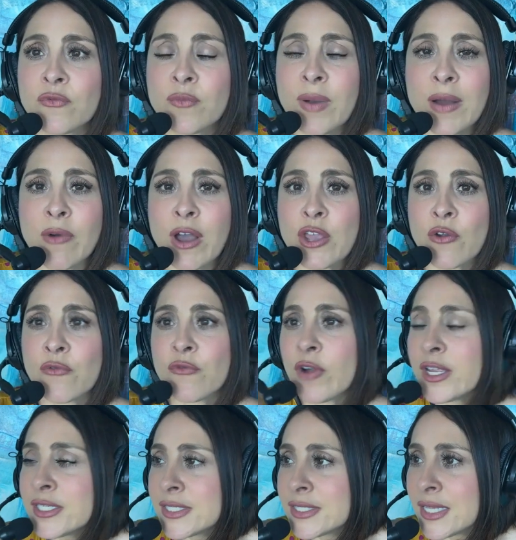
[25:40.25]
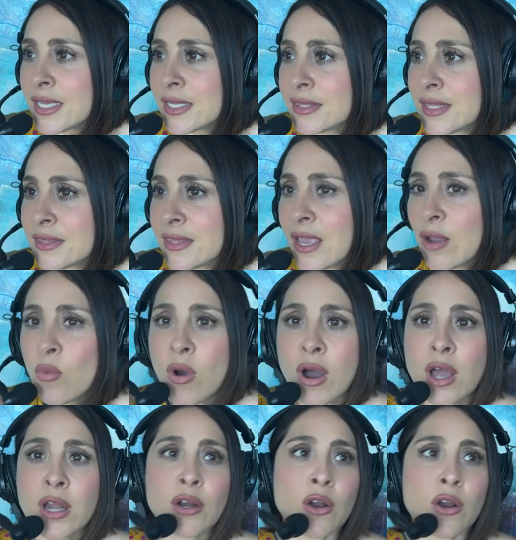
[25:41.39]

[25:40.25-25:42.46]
by your friends think that they want,